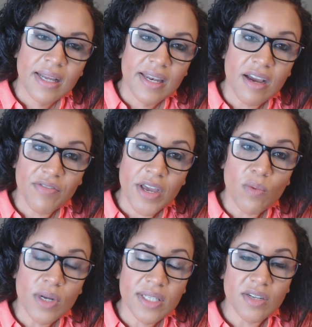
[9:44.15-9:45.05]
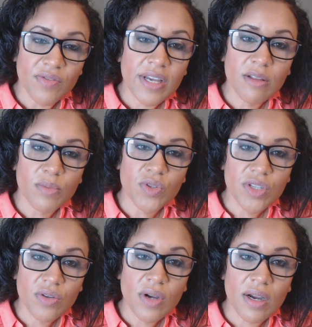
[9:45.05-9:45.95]
Now, if that wasn't available
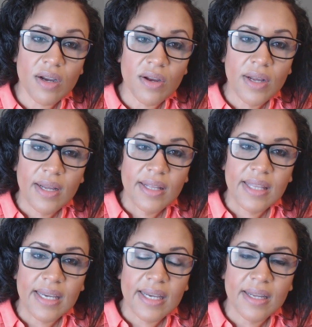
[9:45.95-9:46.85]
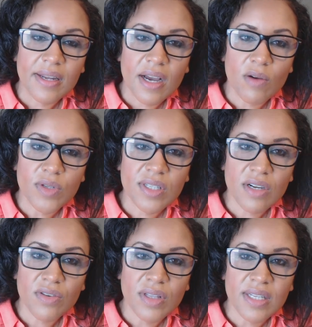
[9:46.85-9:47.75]
to her, then I would
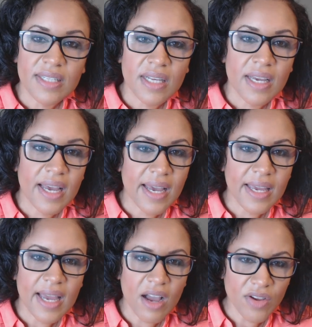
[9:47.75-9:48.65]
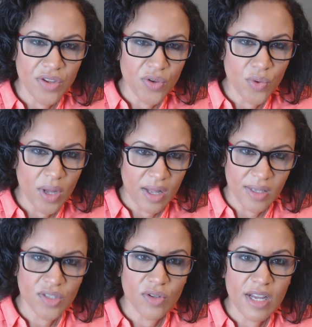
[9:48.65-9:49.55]
certainly say, hey, how can you
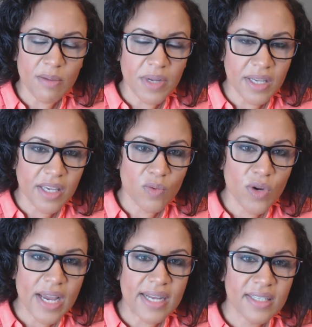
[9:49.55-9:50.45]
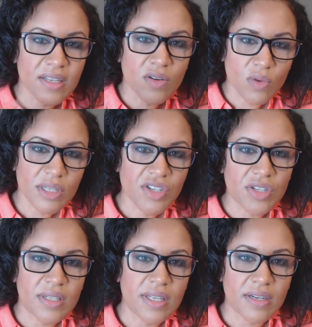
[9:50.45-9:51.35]
hustle up? Again, we're asking
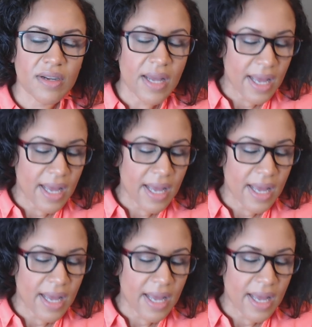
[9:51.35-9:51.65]
questions here.